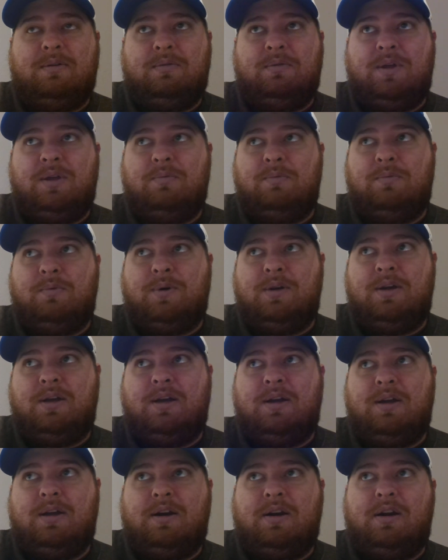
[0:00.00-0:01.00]
in one
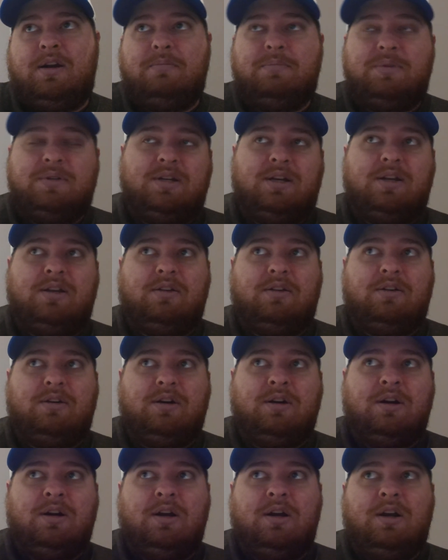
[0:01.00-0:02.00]
area in particular,
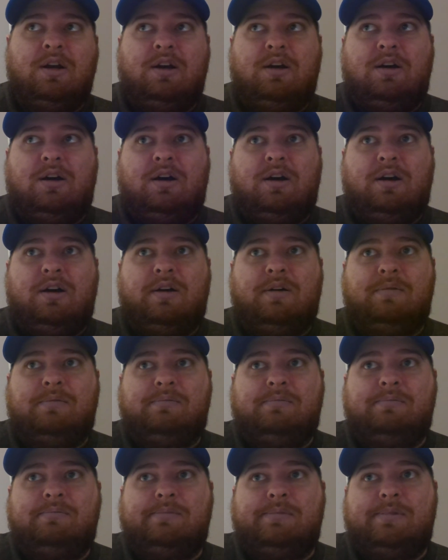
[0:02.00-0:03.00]

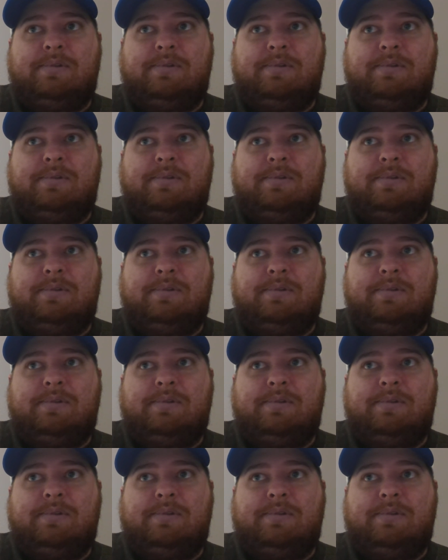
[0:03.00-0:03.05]
um,